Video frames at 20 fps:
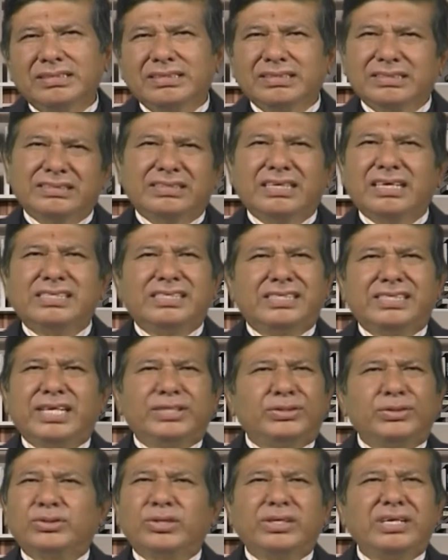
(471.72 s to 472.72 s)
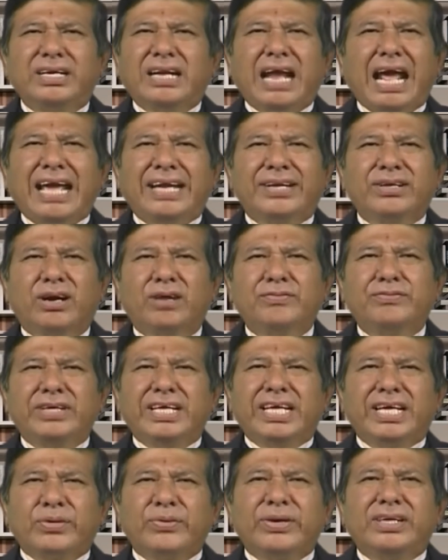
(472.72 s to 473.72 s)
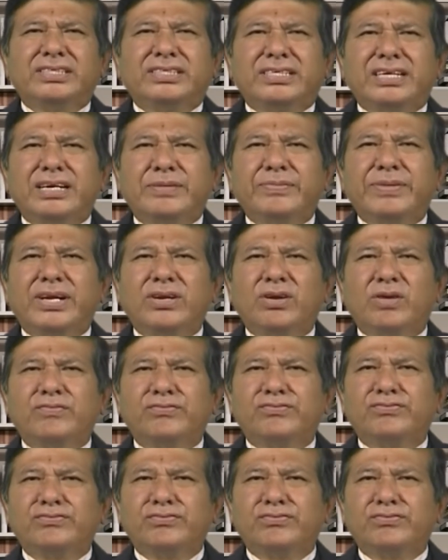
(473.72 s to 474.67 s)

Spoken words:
The statutory right of equal treatment of